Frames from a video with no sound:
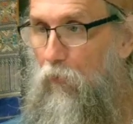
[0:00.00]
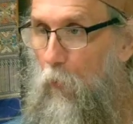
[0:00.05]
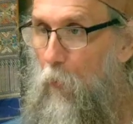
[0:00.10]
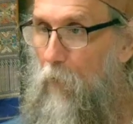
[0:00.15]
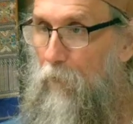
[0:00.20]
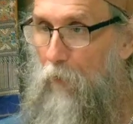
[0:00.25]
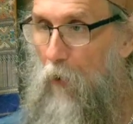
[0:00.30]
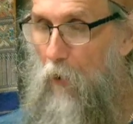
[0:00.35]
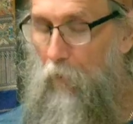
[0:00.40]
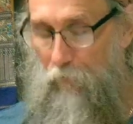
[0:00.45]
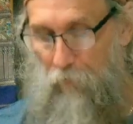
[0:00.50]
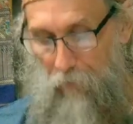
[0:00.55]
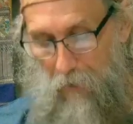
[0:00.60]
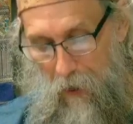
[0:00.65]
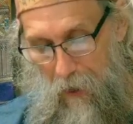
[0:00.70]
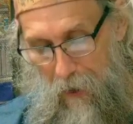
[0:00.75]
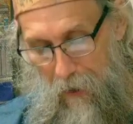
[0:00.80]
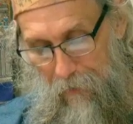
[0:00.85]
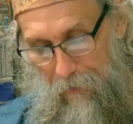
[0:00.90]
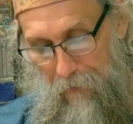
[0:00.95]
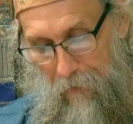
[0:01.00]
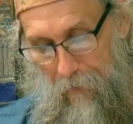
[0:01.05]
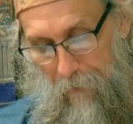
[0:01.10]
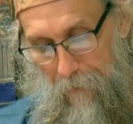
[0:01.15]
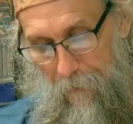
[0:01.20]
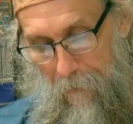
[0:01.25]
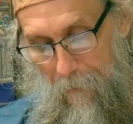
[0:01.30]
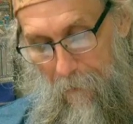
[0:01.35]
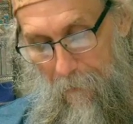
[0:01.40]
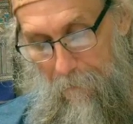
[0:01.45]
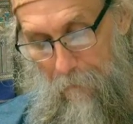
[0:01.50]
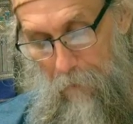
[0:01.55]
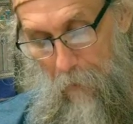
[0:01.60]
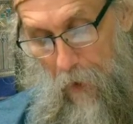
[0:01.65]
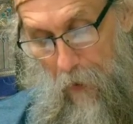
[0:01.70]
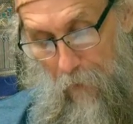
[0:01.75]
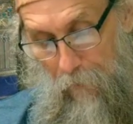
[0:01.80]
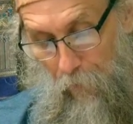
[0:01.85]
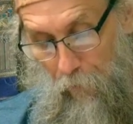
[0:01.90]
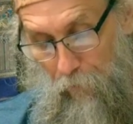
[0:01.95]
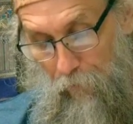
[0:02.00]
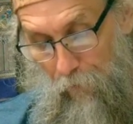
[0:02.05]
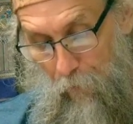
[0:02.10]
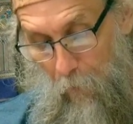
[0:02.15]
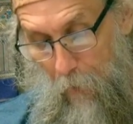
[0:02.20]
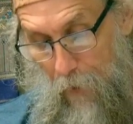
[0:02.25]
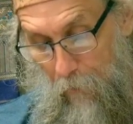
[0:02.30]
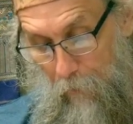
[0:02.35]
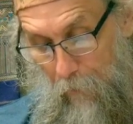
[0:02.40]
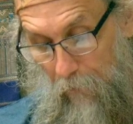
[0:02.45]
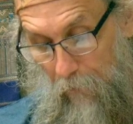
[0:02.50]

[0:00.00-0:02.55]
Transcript: to a false god. Others throughout